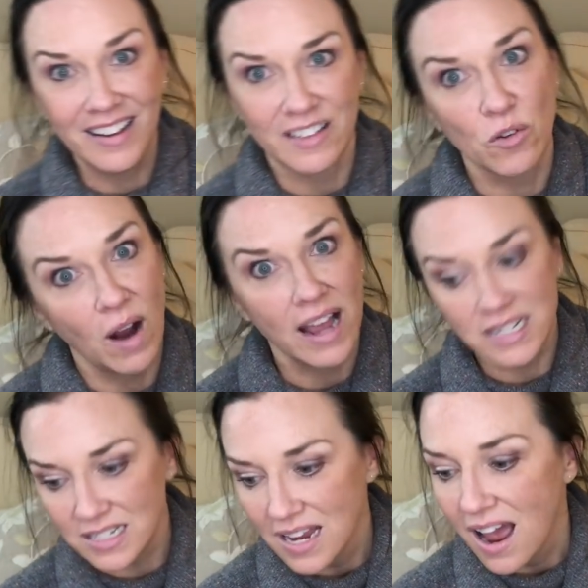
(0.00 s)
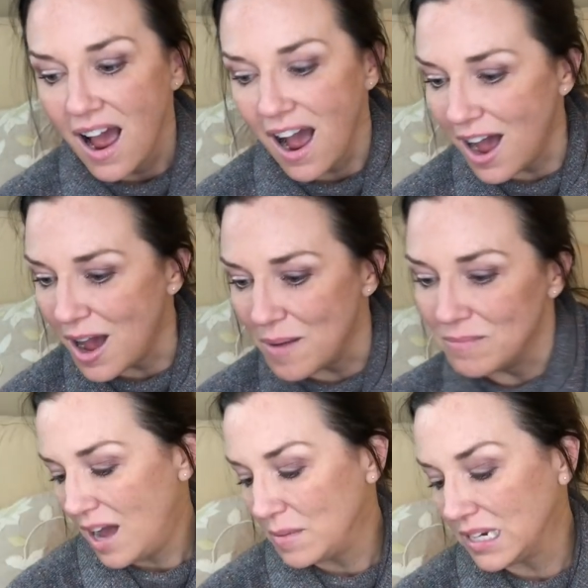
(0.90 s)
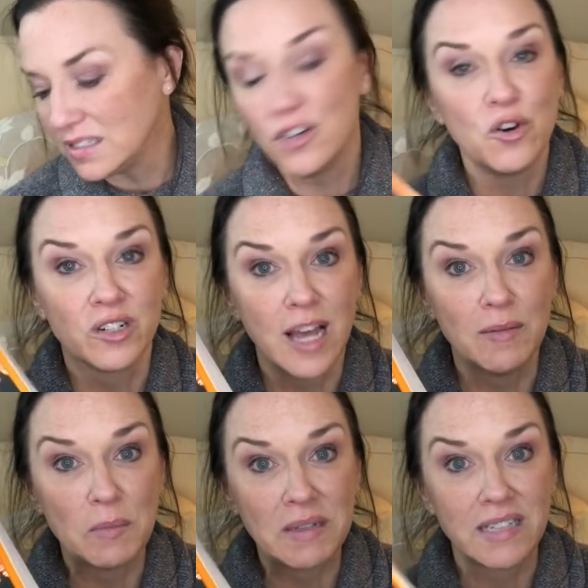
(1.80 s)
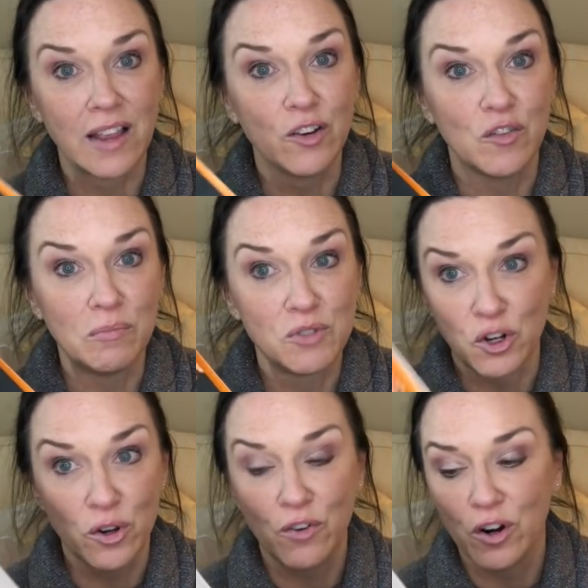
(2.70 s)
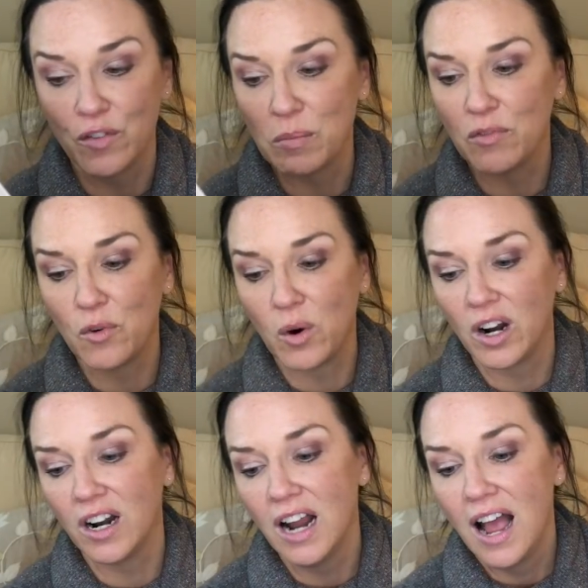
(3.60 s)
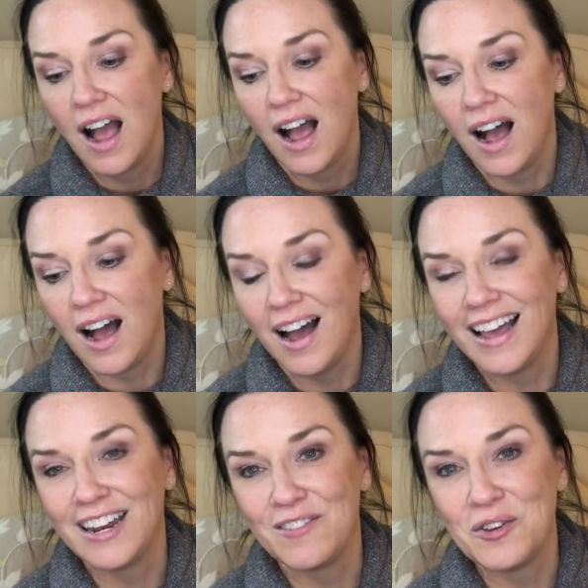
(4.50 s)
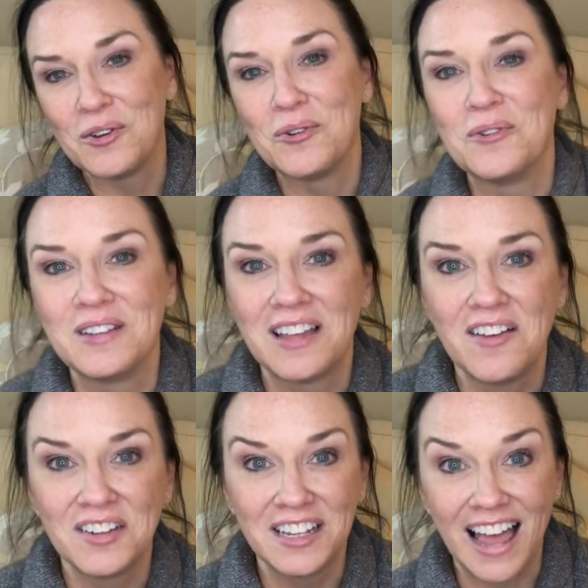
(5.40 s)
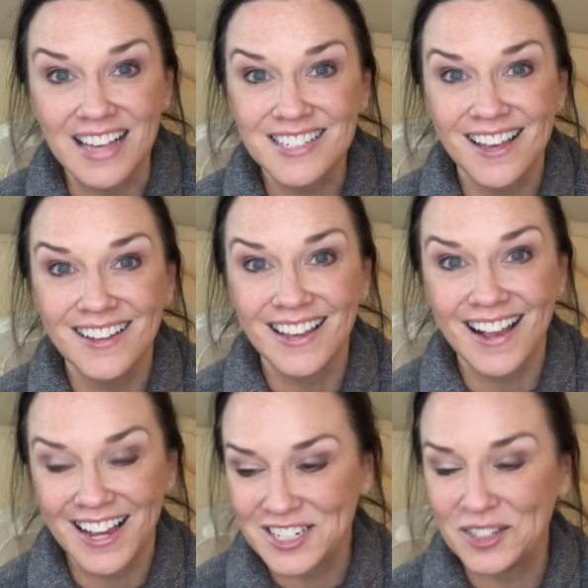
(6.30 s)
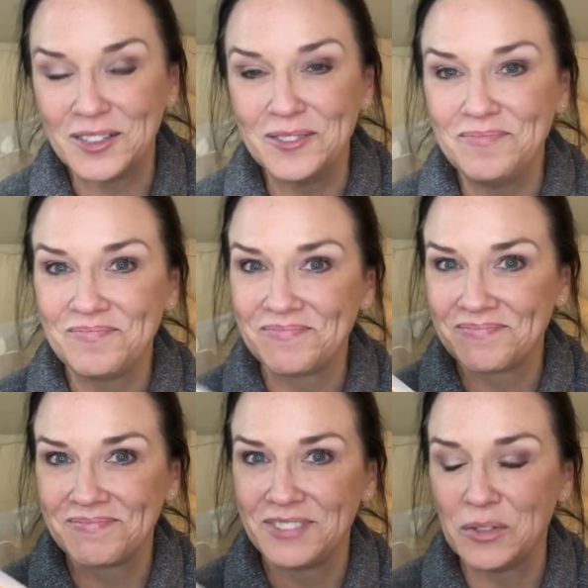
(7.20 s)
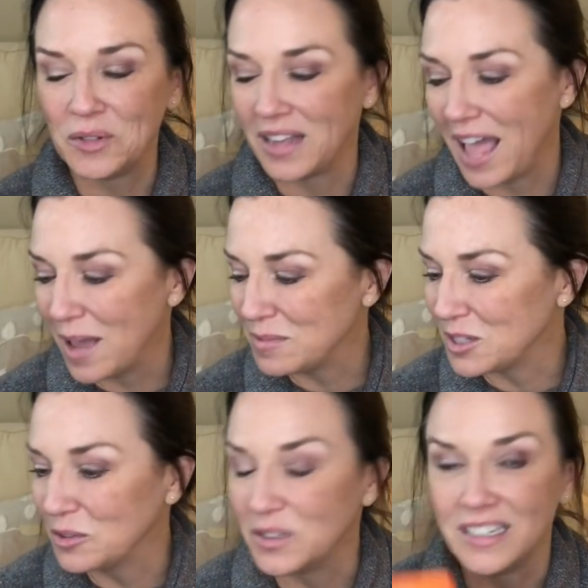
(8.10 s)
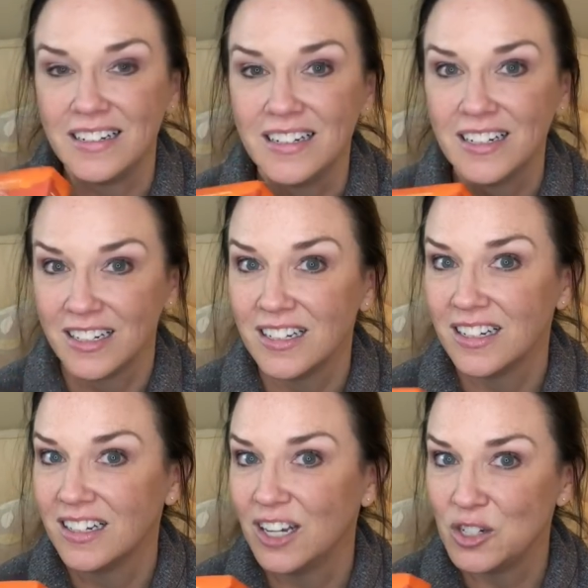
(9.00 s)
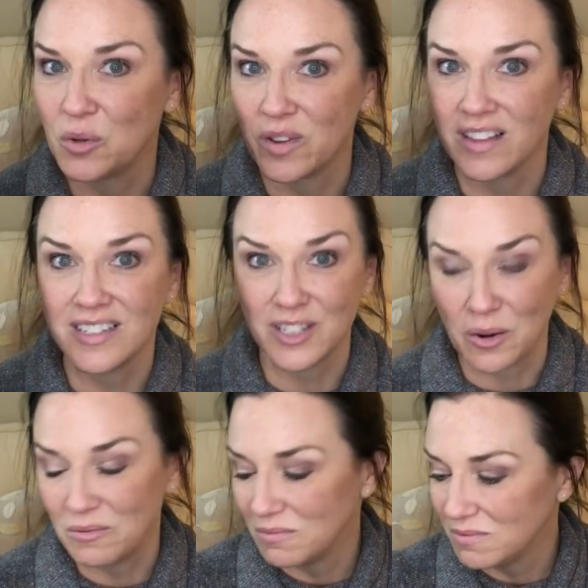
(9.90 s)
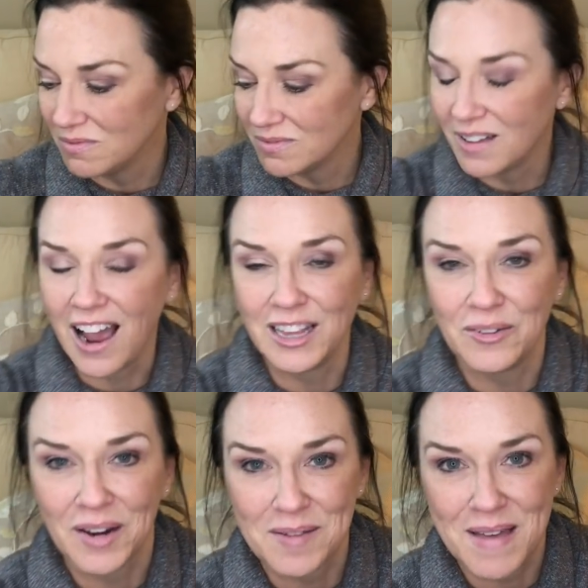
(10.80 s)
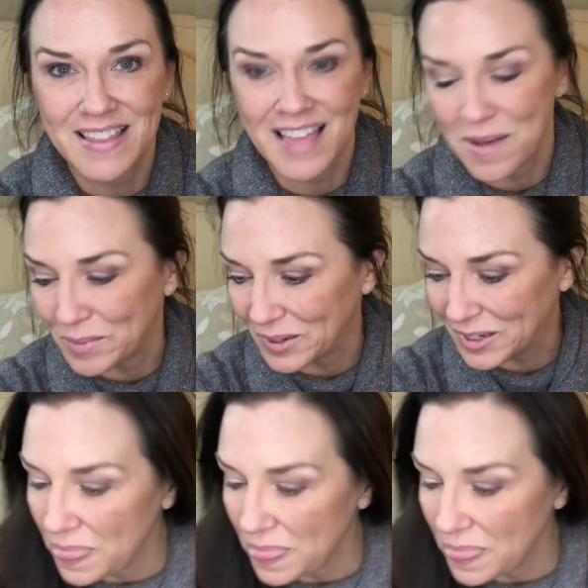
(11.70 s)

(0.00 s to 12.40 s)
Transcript: They're right. Um, it is a New York Times bestseller. I'm sure you've heard of it before. Uh, and if you love Alaska like I do, you will absolutely adore this. So, highly recommend that book.